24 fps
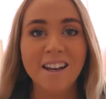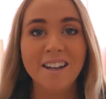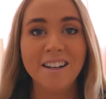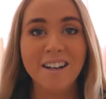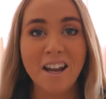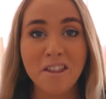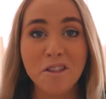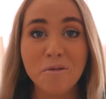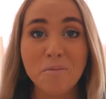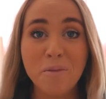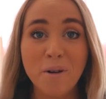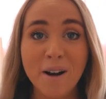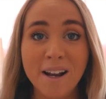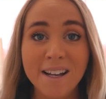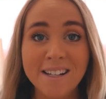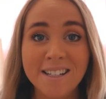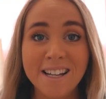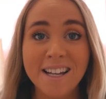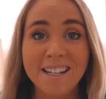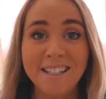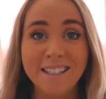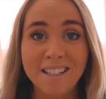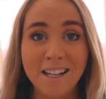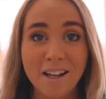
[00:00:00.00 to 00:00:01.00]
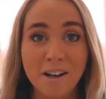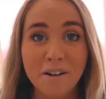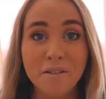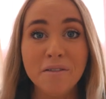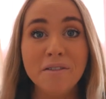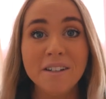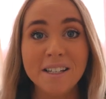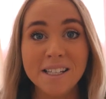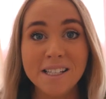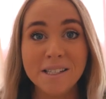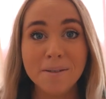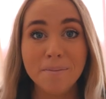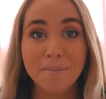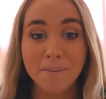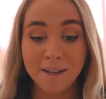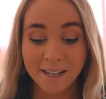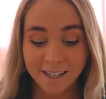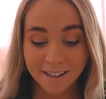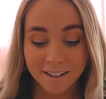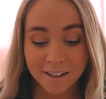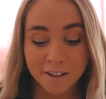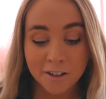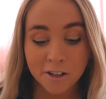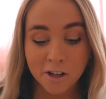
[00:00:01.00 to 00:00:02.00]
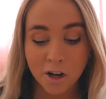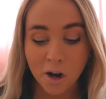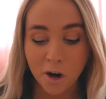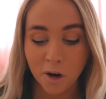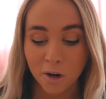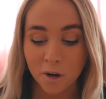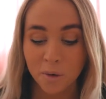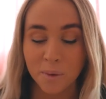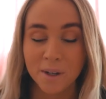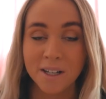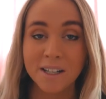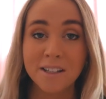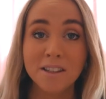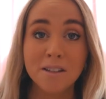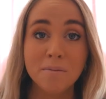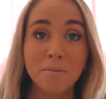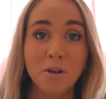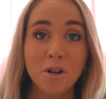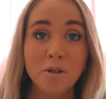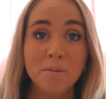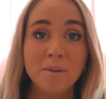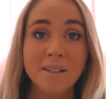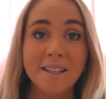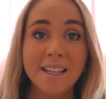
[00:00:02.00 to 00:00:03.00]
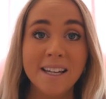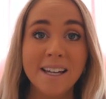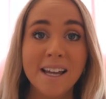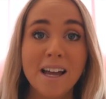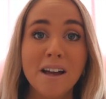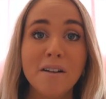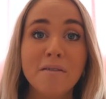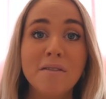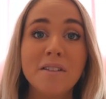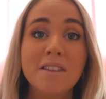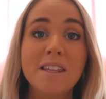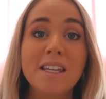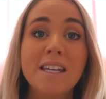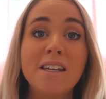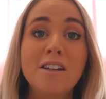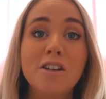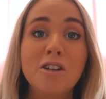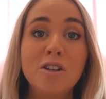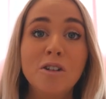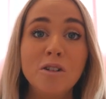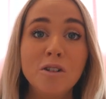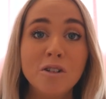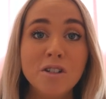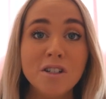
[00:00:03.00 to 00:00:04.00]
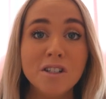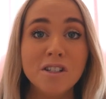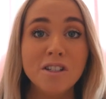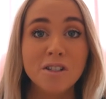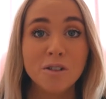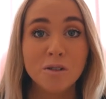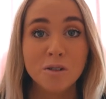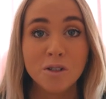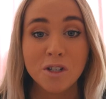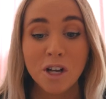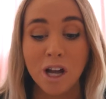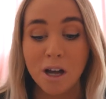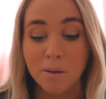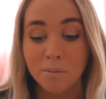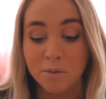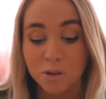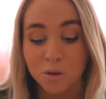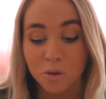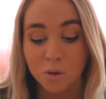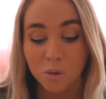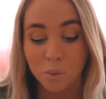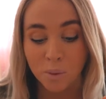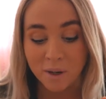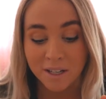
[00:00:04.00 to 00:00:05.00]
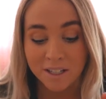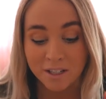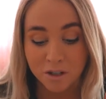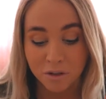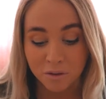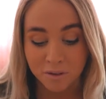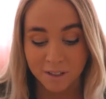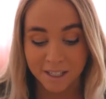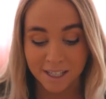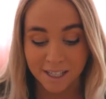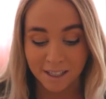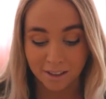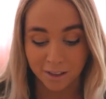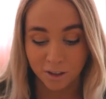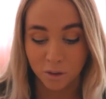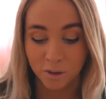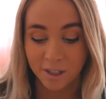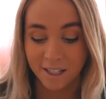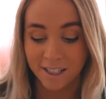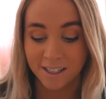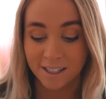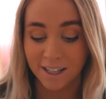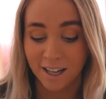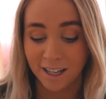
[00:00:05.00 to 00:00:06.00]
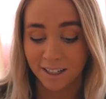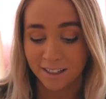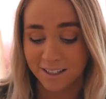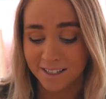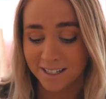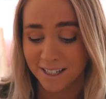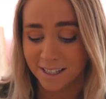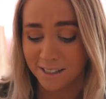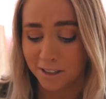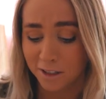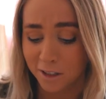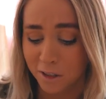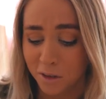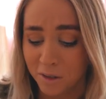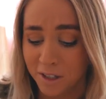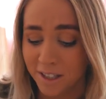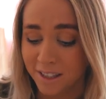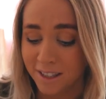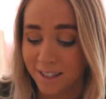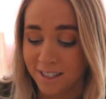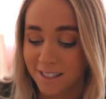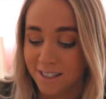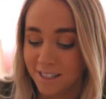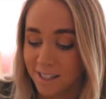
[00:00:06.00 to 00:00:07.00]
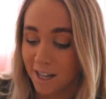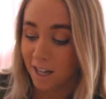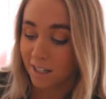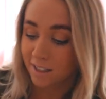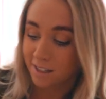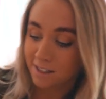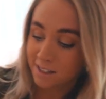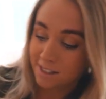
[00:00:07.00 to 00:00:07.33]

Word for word: Another brand I love is Miann & Co and at the moment they have the cutest autumnal wintry looking colours. Like look at this colour